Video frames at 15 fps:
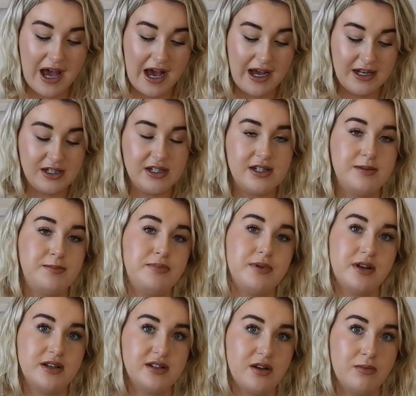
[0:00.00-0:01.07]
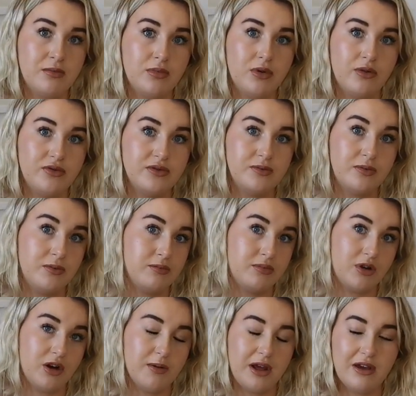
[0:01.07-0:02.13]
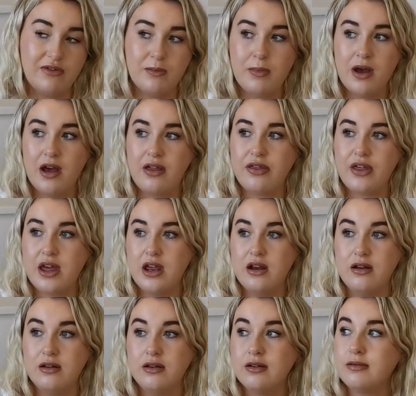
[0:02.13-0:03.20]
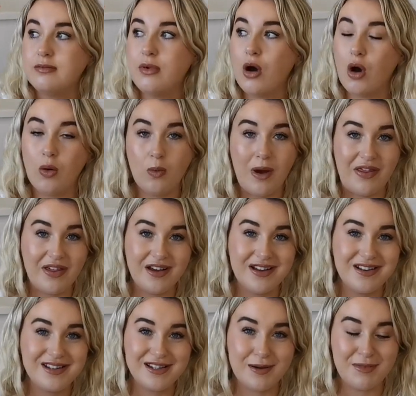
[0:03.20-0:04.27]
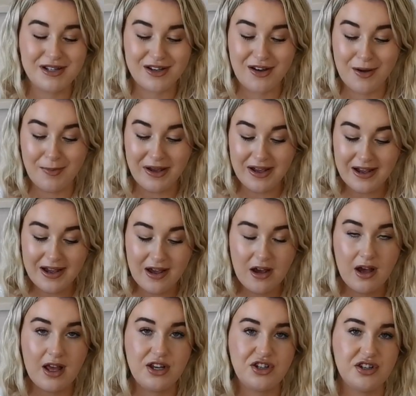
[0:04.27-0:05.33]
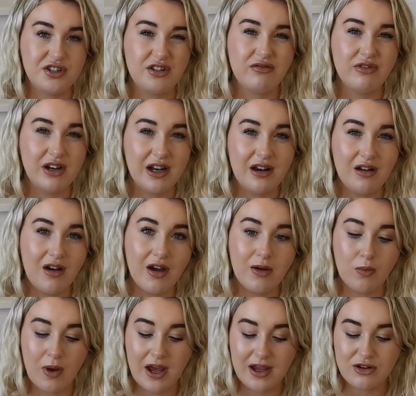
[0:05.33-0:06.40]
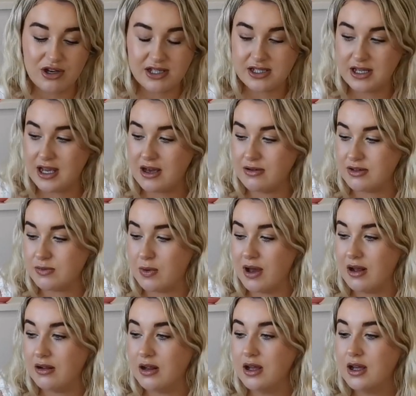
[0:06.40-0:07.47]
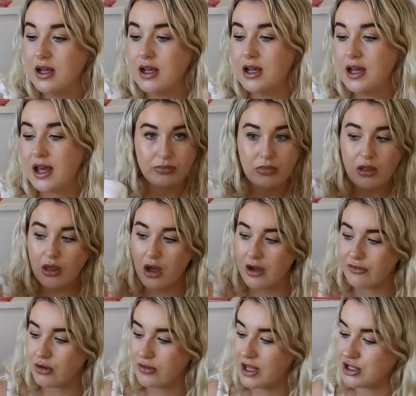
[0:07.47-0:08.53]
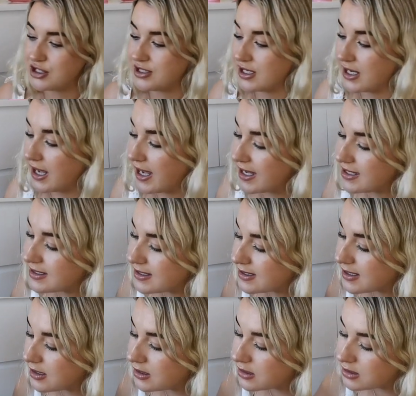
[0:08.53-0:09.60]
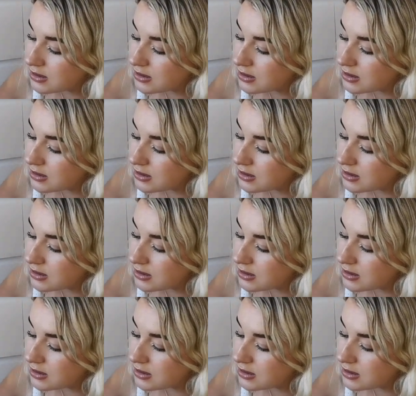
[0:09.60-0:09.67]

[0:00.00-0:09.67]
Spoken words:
and because I was going to be giving birth in hot weather, summertime, it's just a really lightweight dressing gown as well. I've got that just in case.